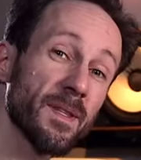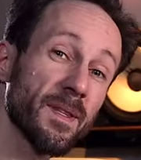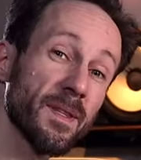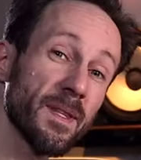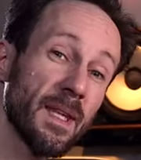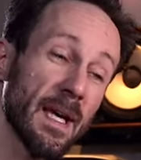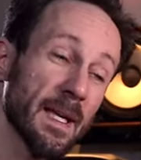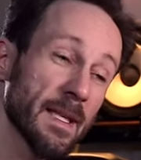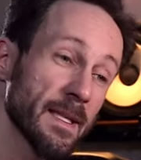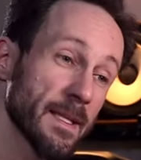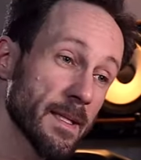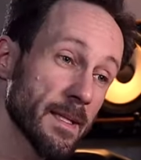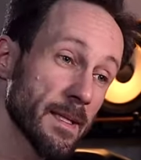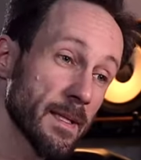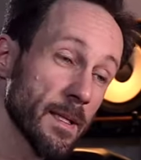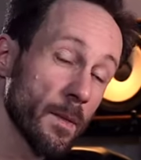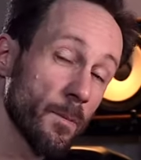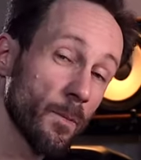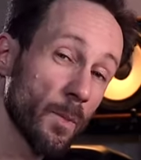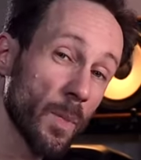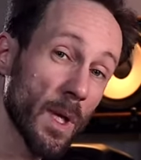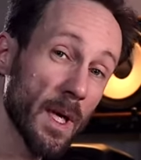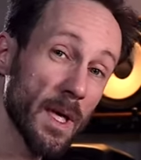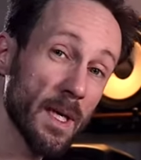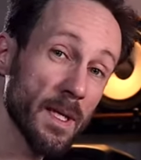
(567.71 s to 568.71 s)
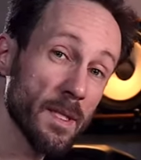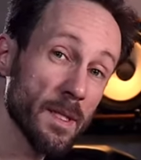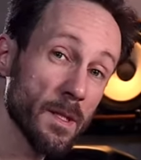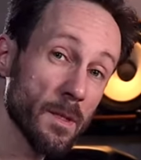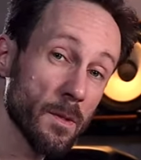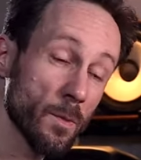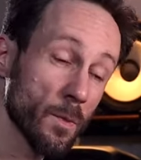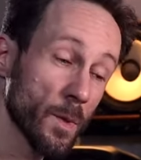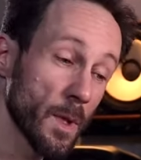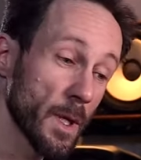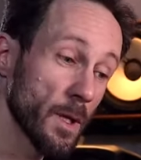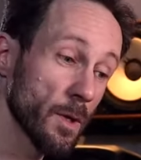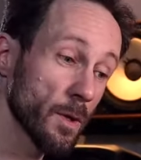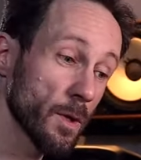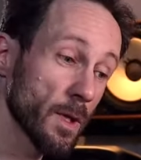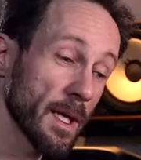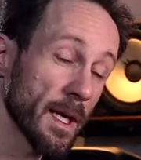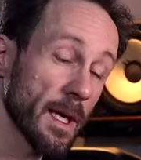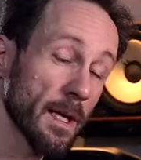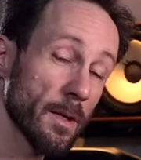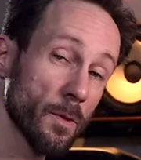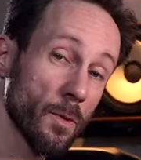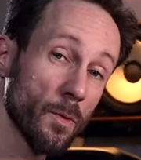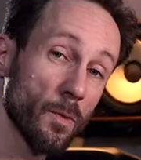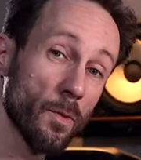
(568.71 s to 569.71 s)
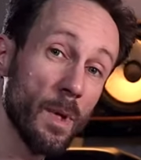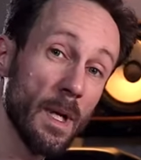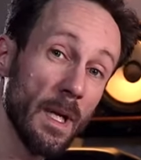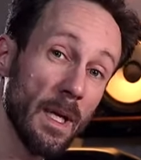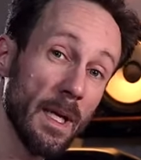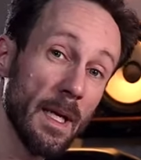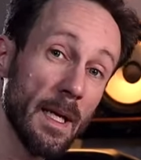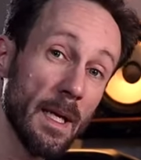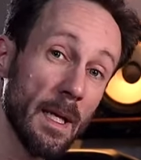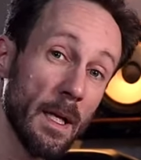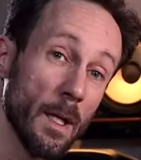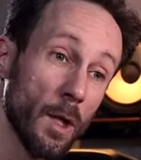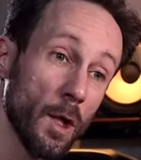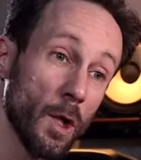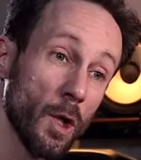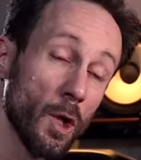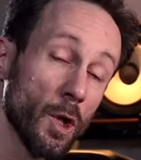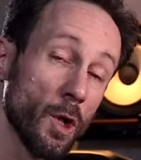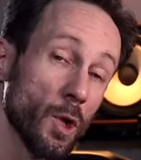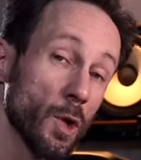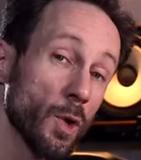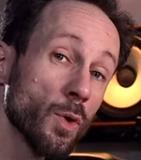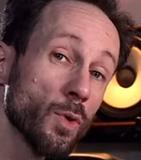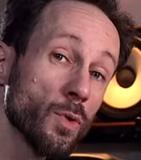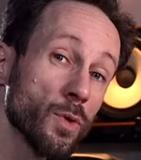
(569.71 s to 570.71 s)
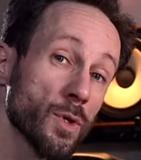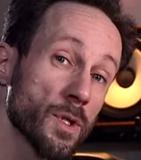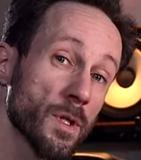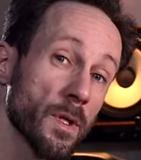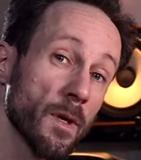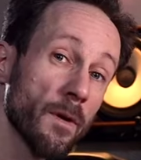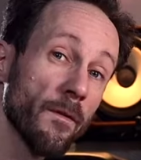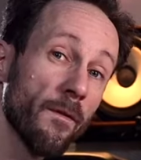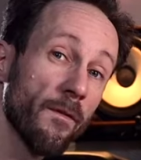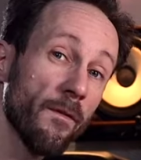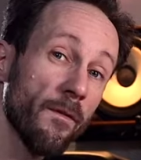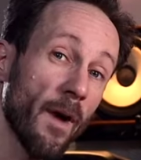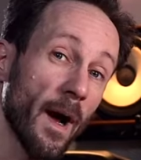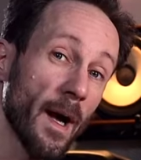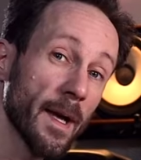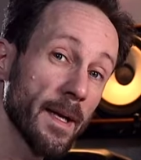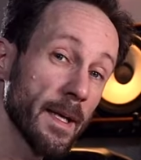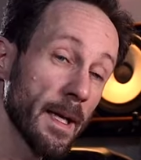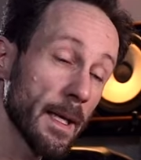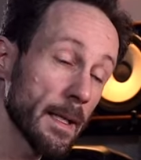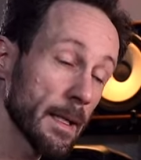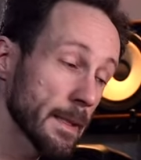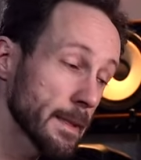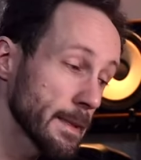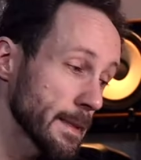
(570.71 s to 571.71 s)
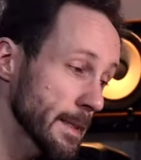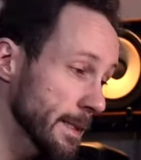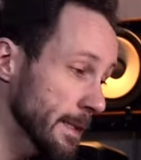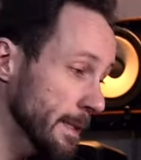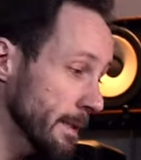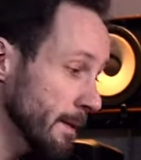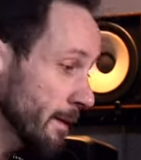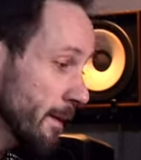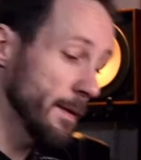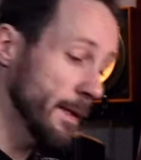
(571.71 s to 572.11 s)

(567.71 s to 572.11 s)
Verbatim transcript: that's the place where you can really lose fidelity.